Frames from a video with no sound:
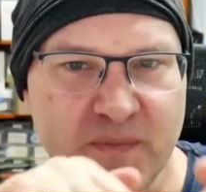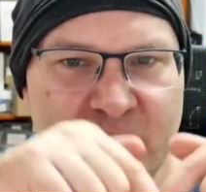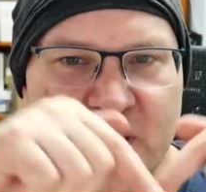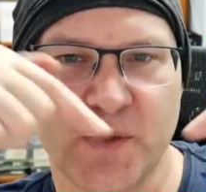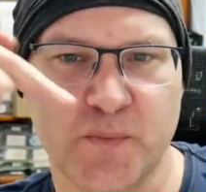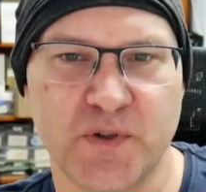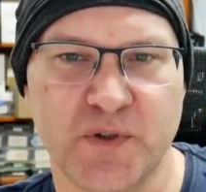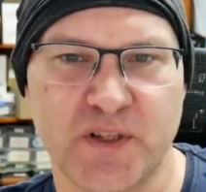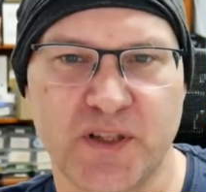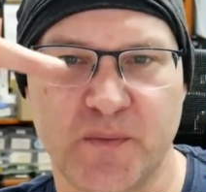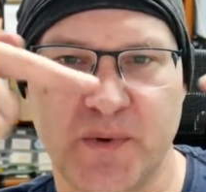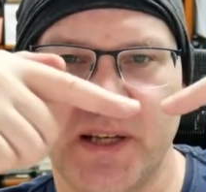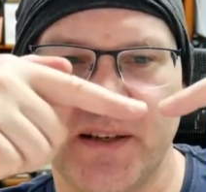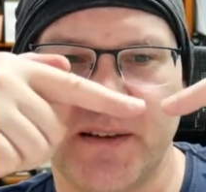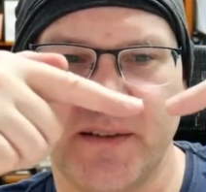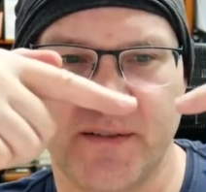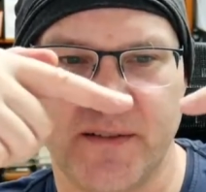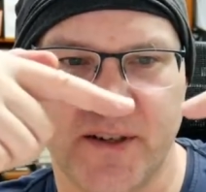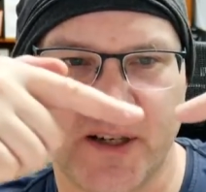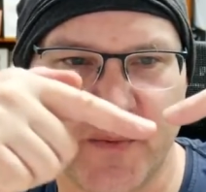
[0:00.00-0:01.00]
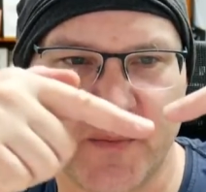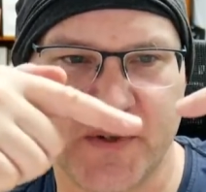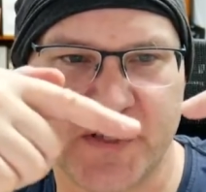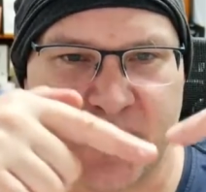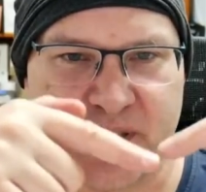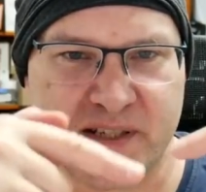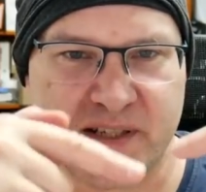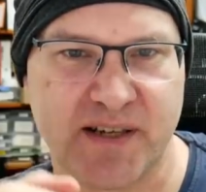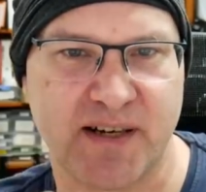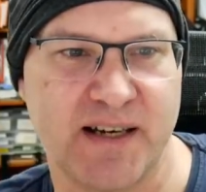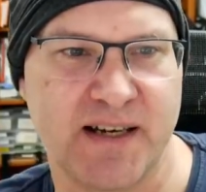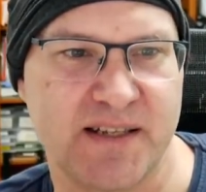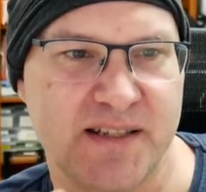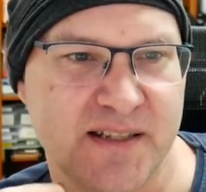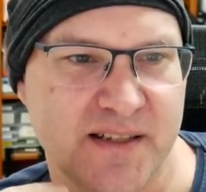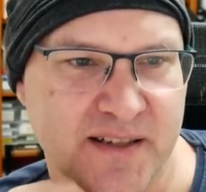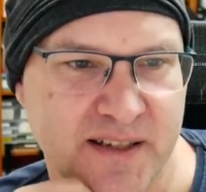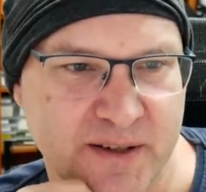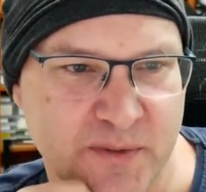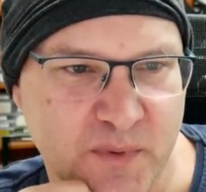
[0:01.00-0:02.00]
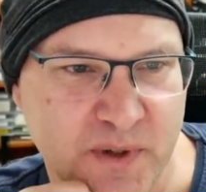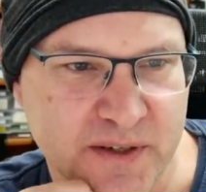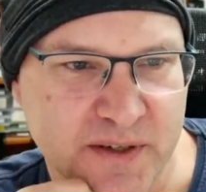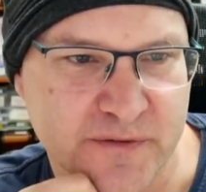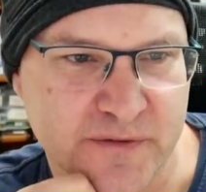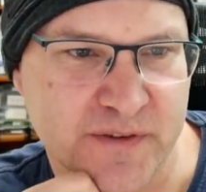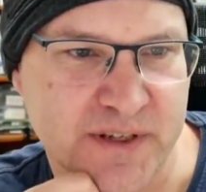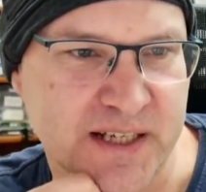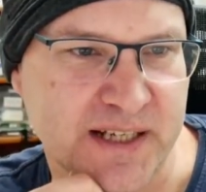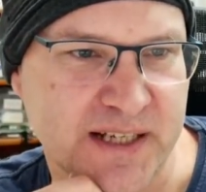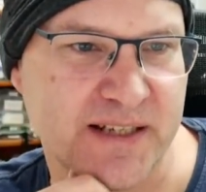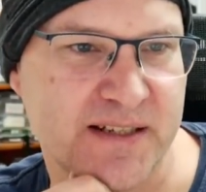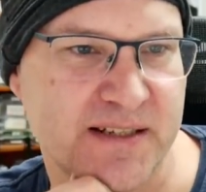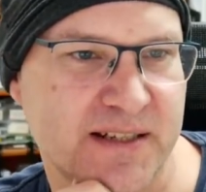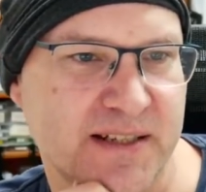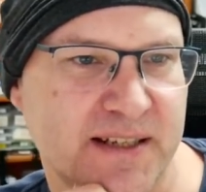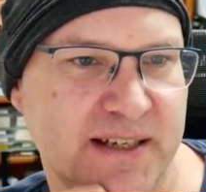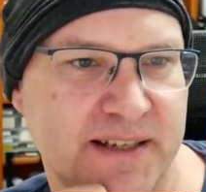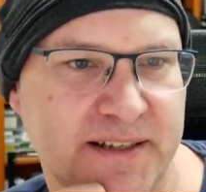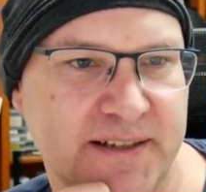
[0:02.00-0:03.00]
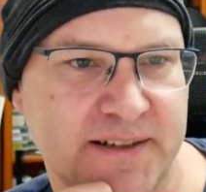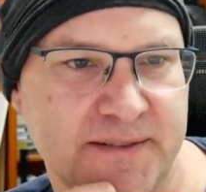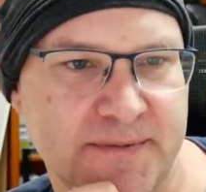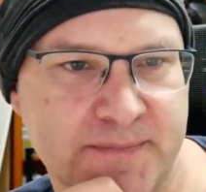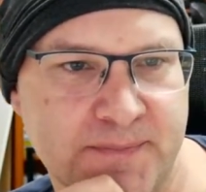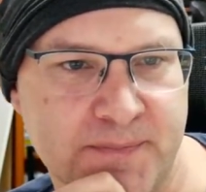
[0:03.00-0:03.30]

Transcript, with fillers: You put them in opposite sides and let one feed into the other.